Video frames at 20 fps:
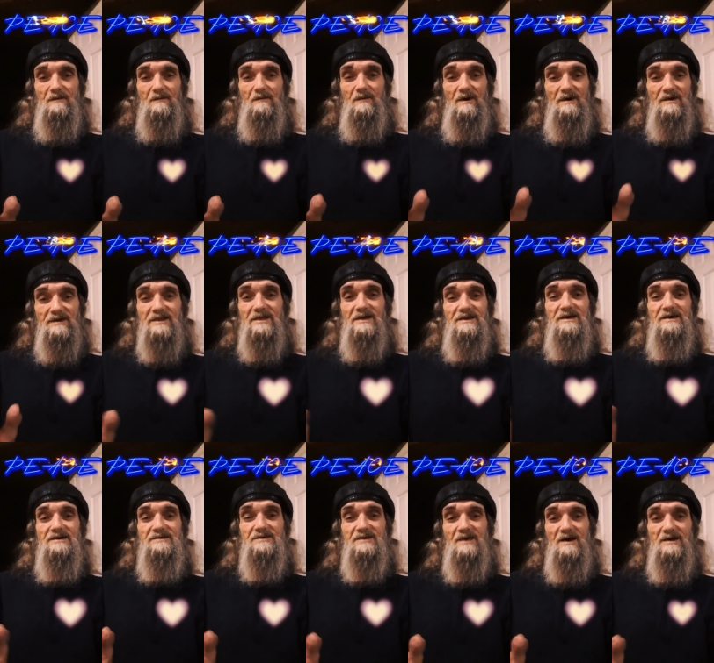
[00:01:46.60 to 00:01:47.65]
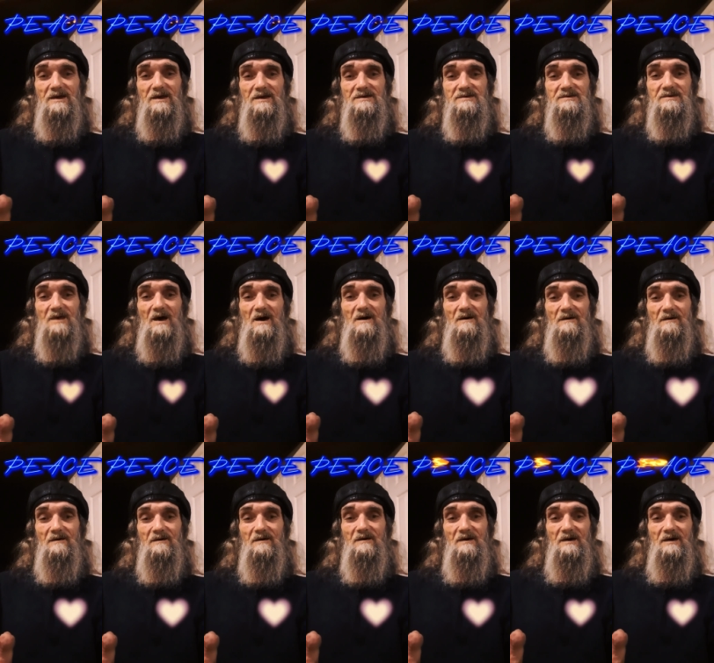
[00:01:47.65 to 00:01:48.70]
what did he say he
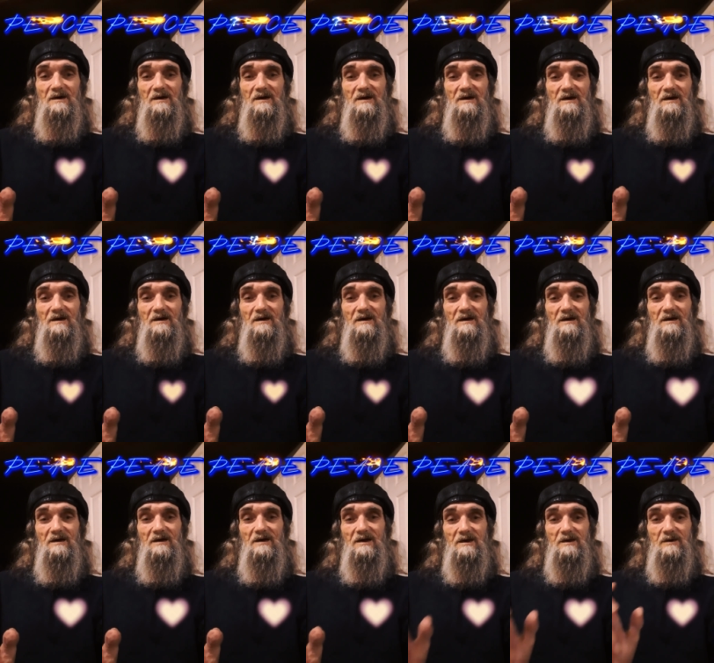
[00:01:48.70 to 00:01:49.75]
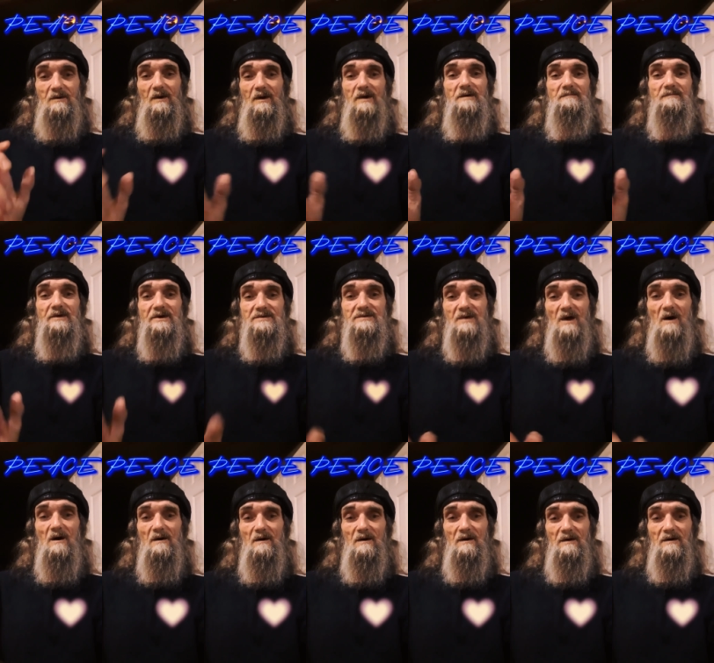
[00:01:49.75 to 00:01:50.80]
saw? It grieved his
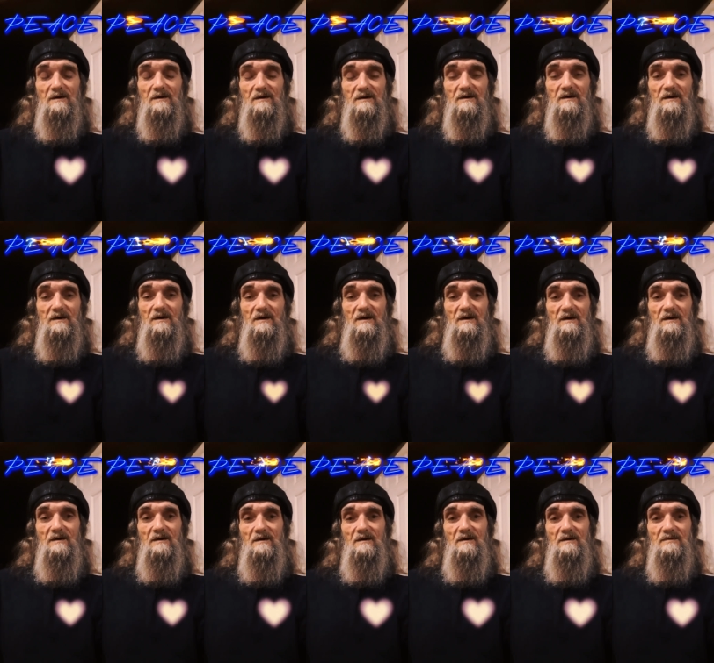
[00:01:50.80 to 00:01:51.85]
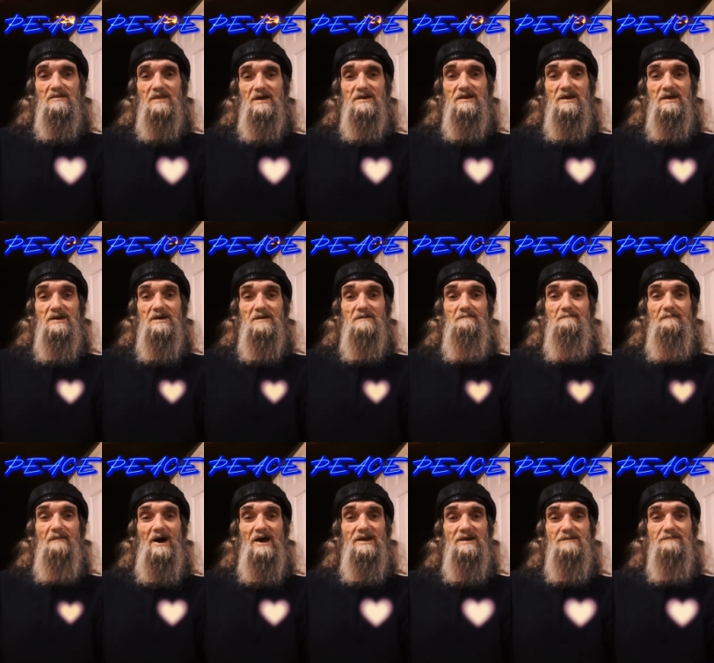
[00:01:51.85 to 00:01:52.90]
heart that he had
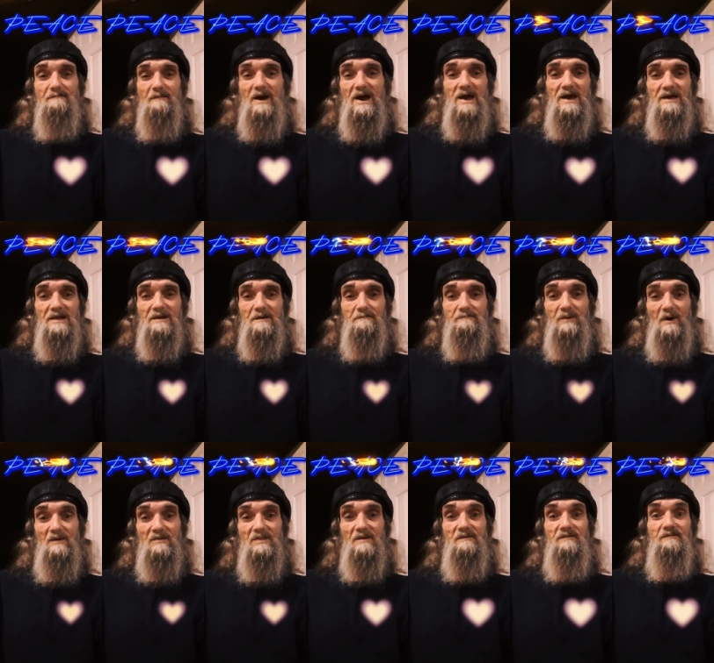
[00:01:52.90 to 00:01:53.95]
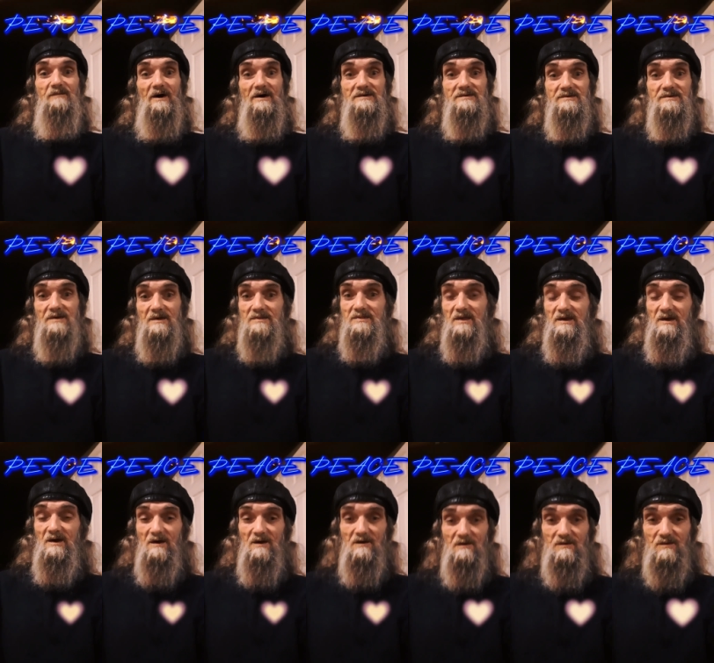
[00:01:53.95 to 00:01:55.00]
made man upon the face of the
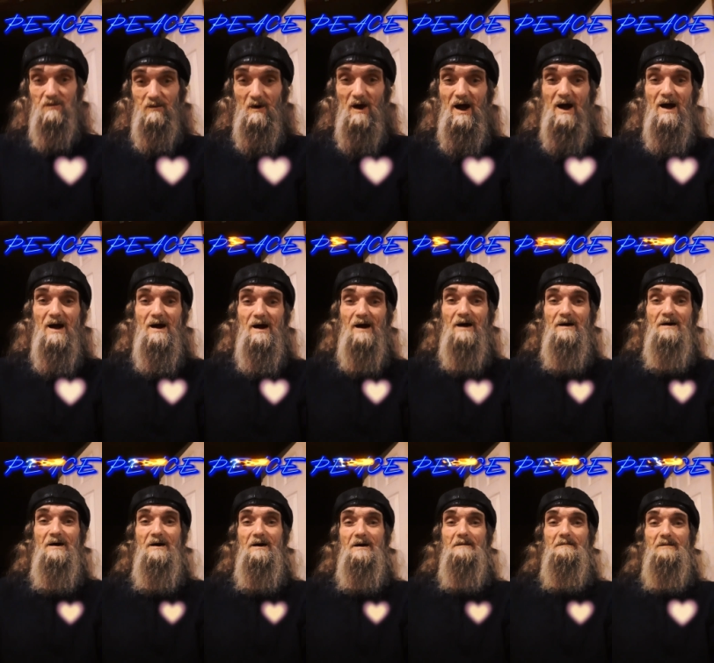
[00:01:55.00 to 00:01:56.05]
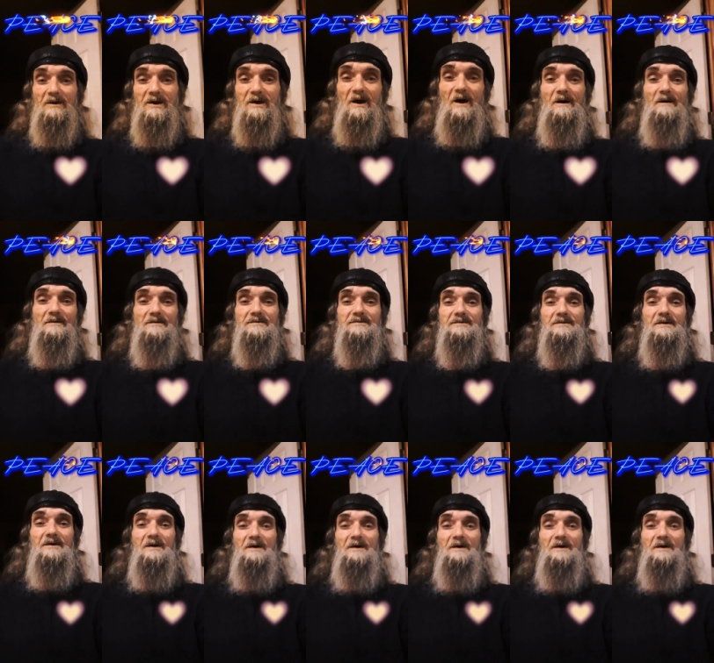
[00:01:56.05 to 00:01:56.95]
earth. Why? Because